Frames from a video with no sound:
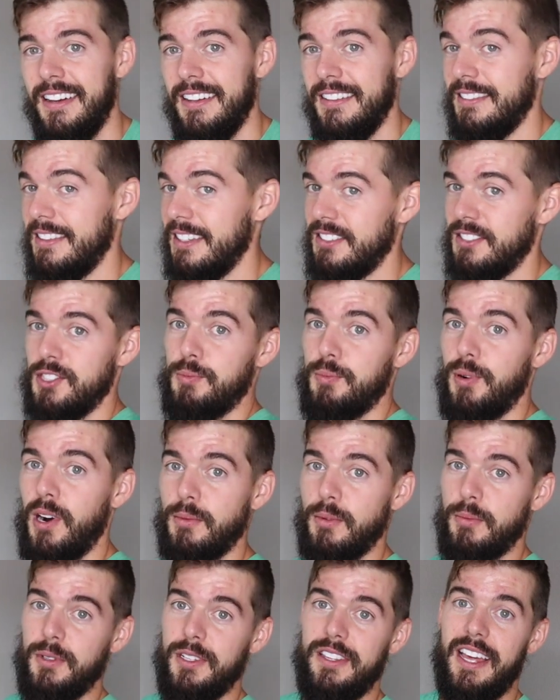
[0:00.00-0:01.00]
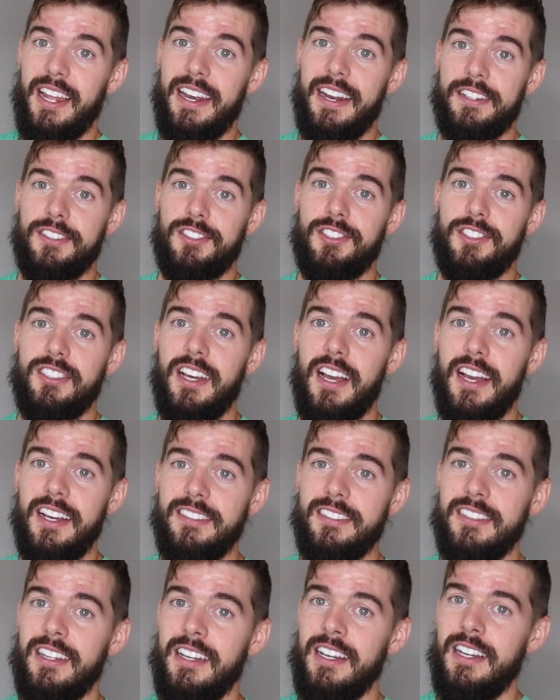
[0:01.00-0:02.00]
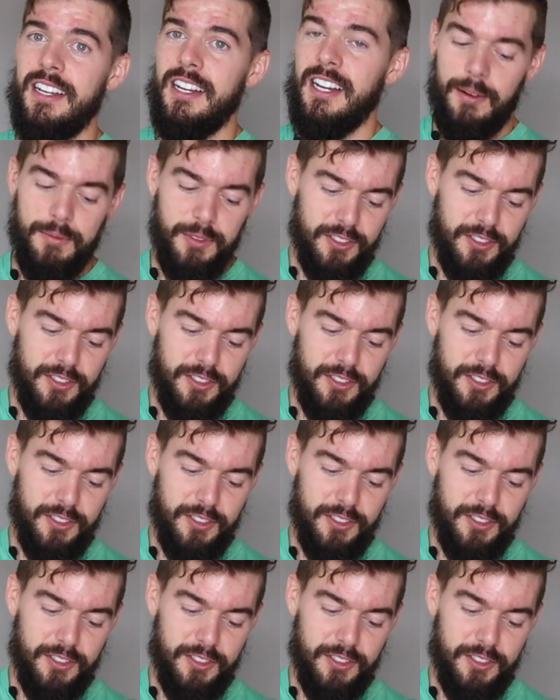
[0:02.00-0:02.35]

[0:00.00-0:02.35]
This is probably that exercise. I'm